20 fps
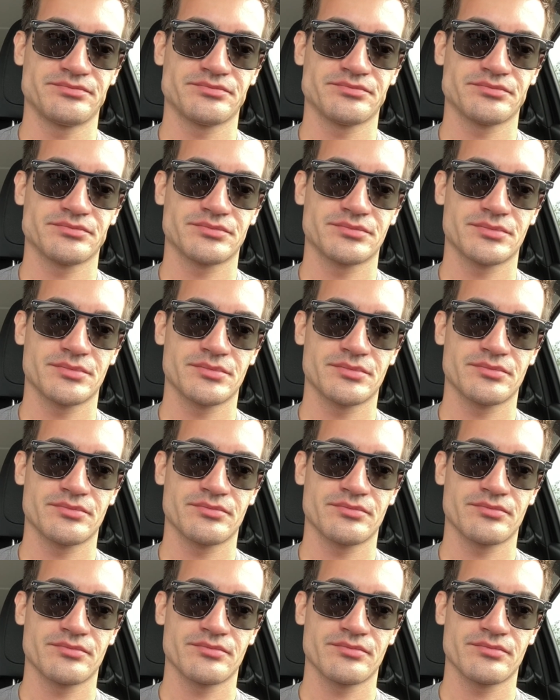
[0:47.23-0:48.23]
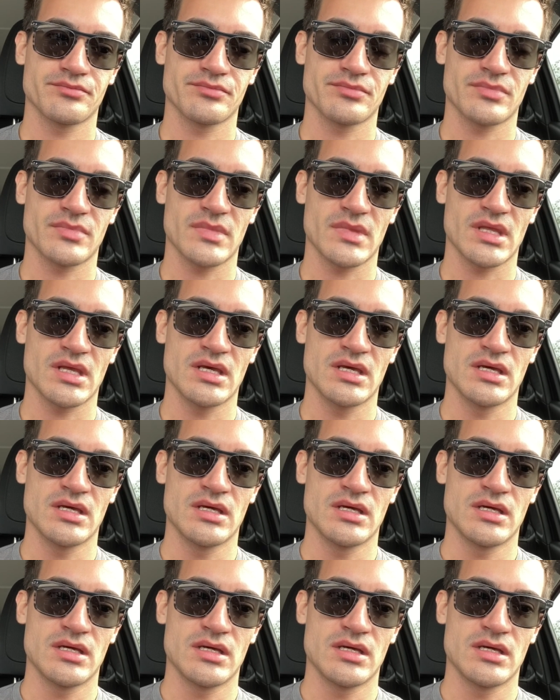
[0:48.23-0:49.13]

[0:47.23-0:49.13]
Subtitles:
Nobody speaks.